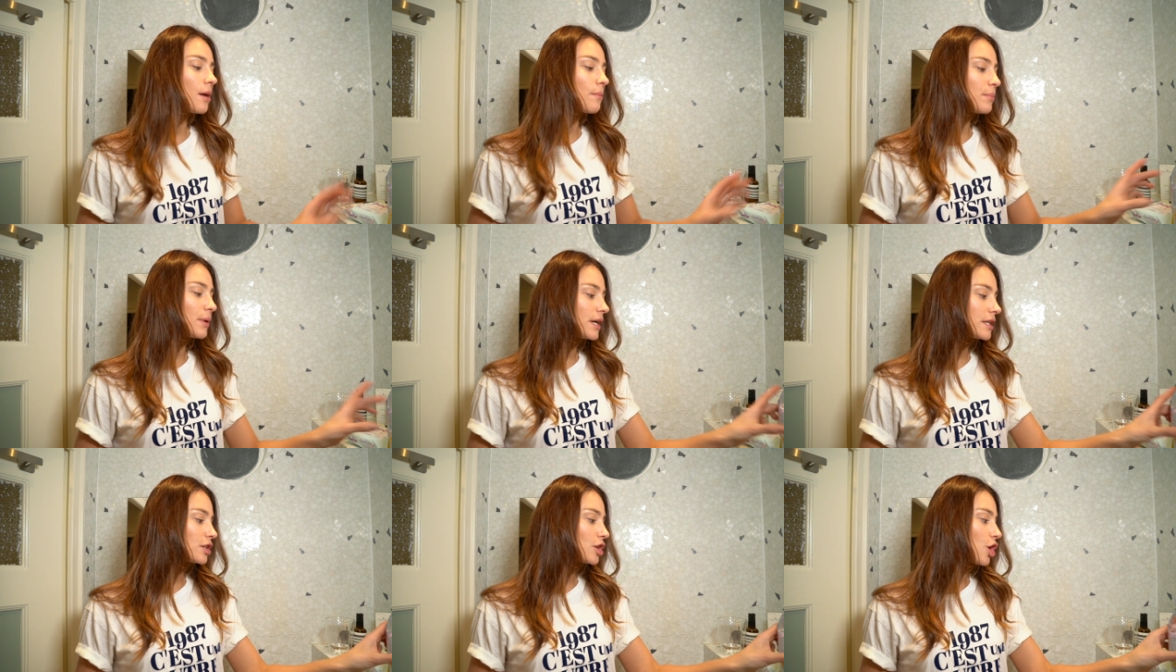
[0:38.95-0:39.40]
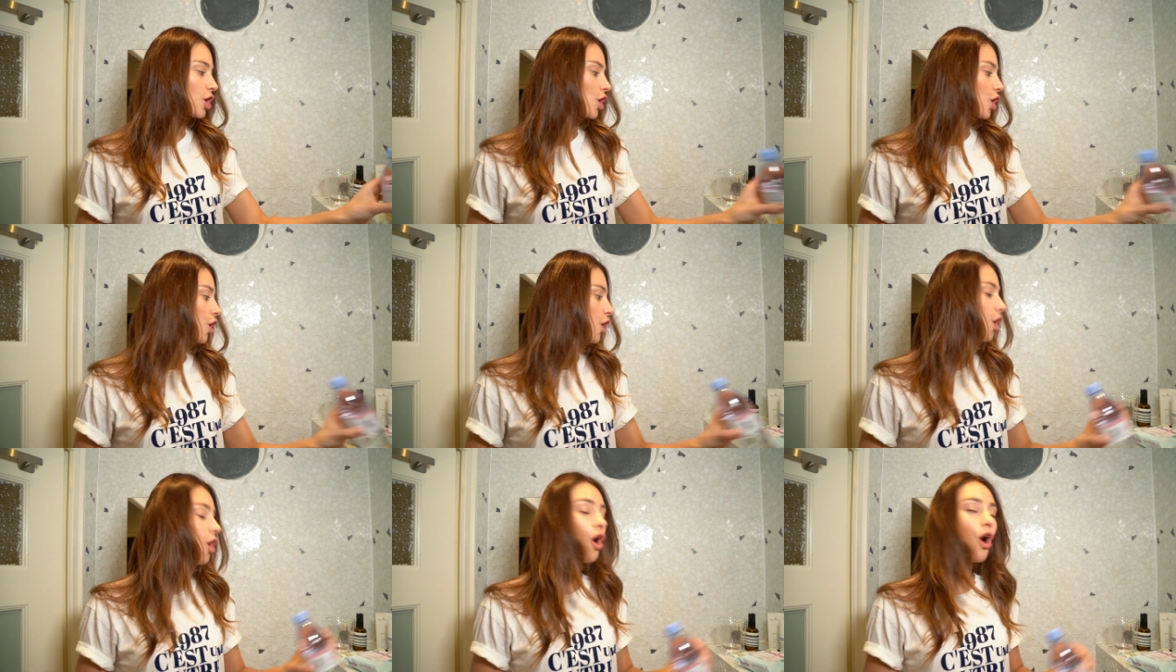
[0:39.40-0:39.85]
but
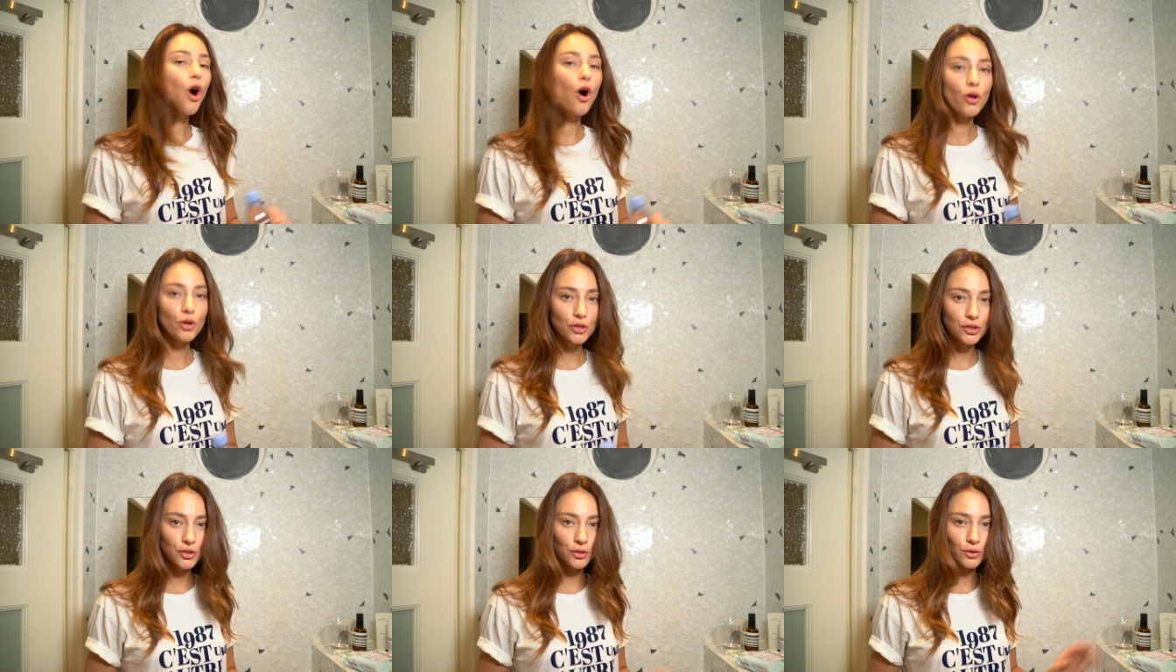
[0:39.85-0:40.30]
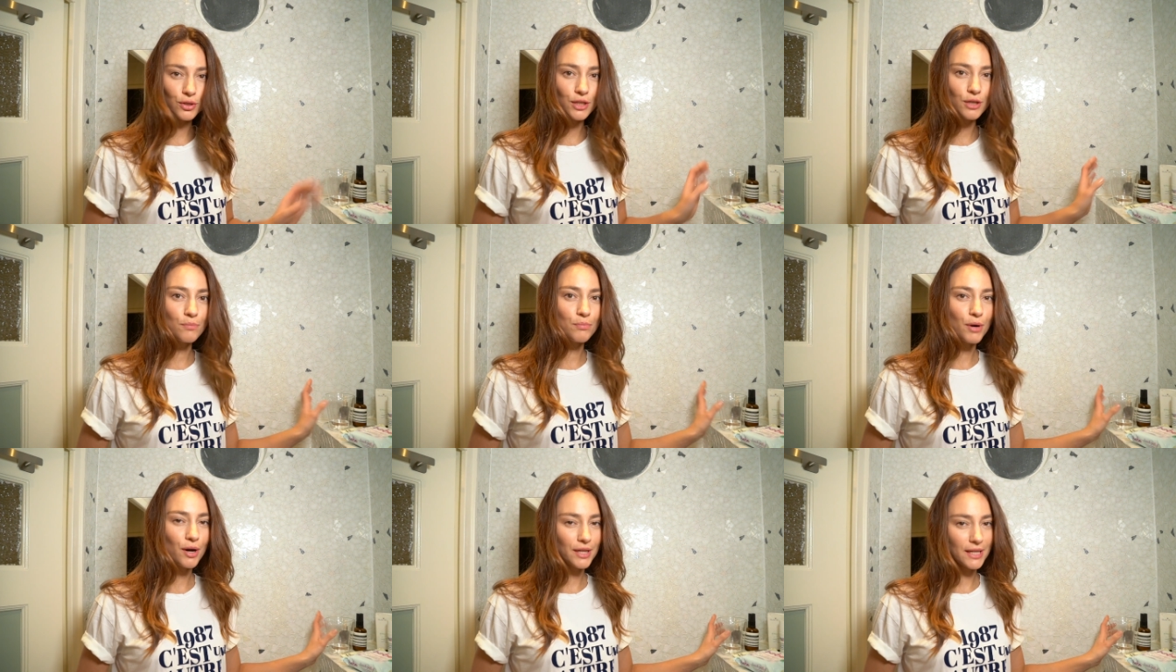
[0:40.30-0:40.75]
also
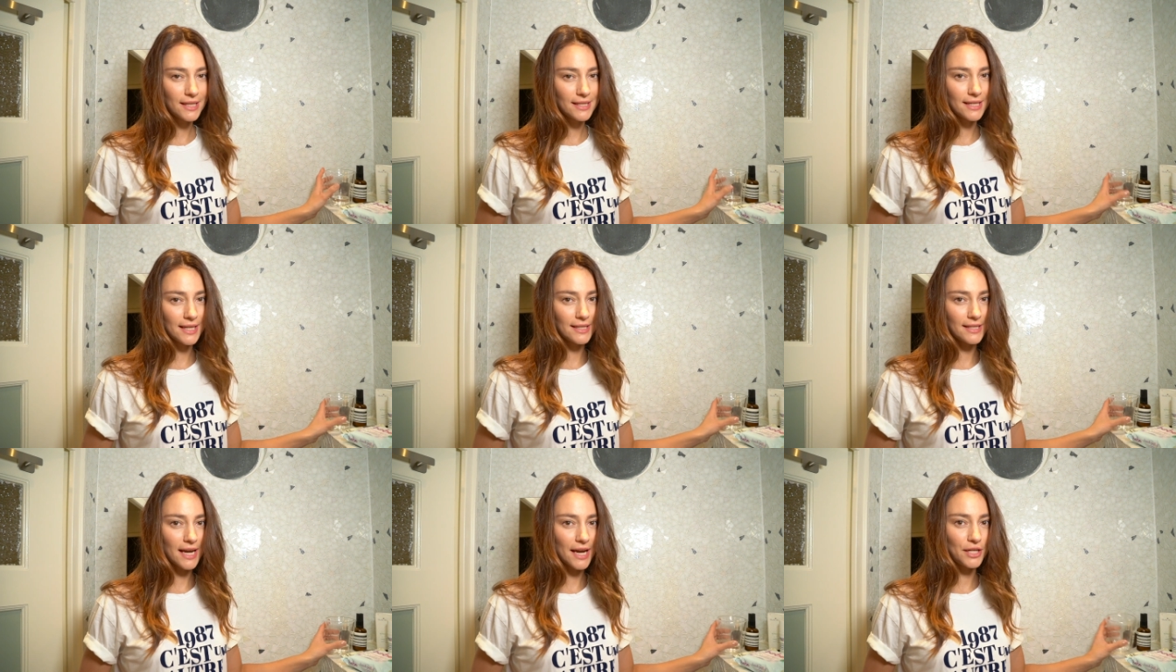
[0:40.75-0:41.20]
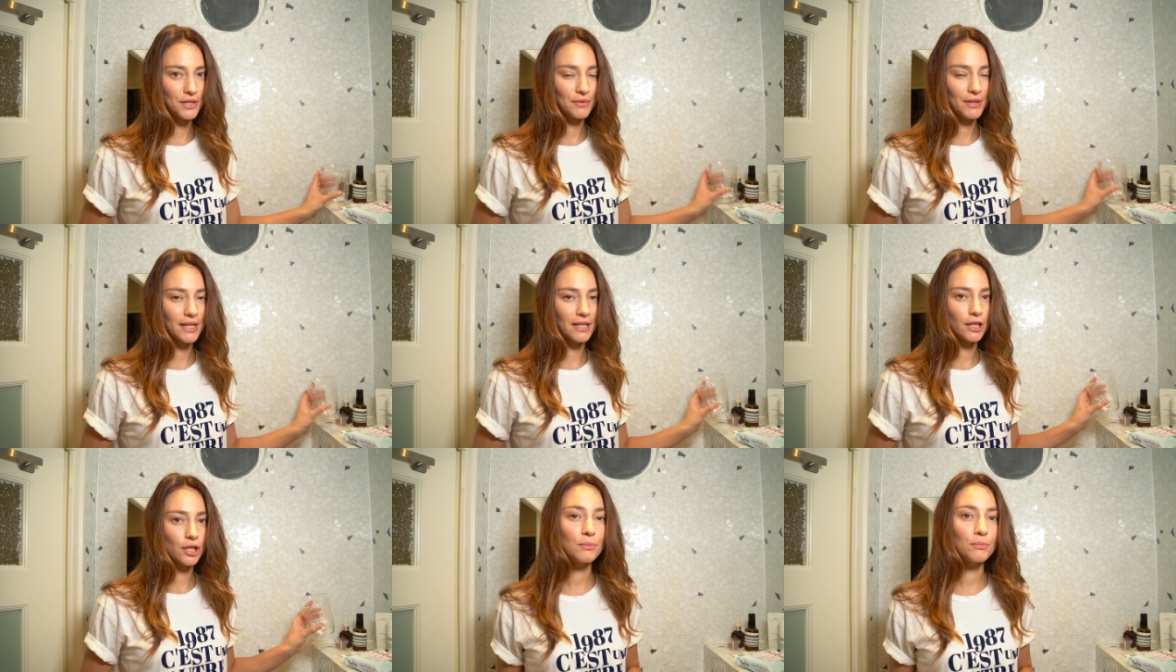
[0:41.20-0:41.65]
your body stays
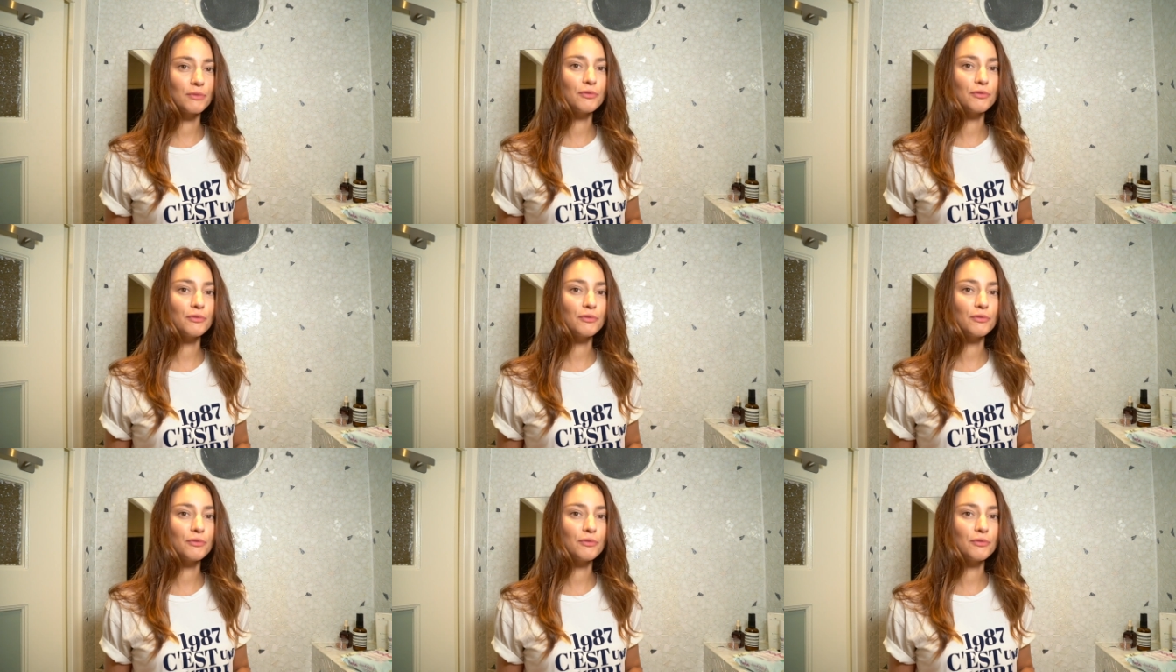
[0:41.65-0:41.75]
hydrated.